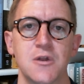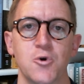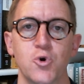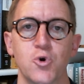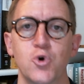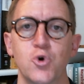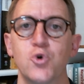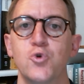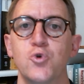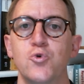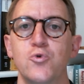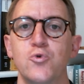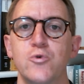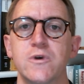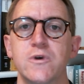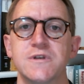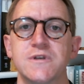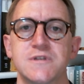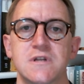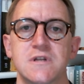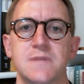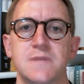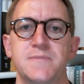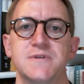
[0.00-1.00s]
who
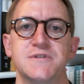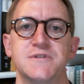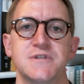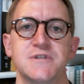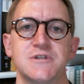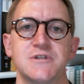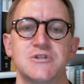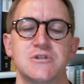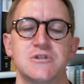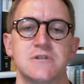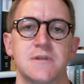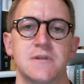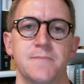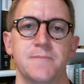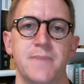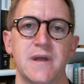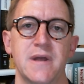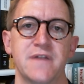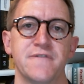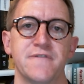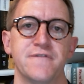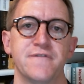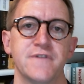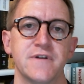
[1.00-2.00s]
is in a position to
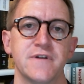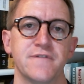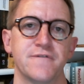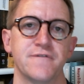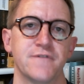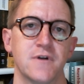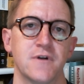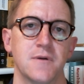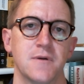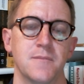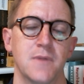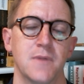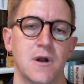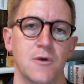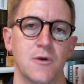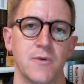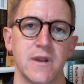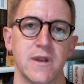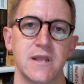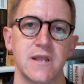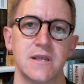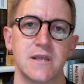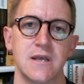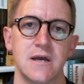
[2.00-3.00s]
benefit from a
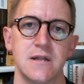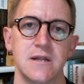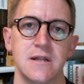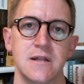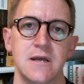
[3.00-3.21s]
rate cut?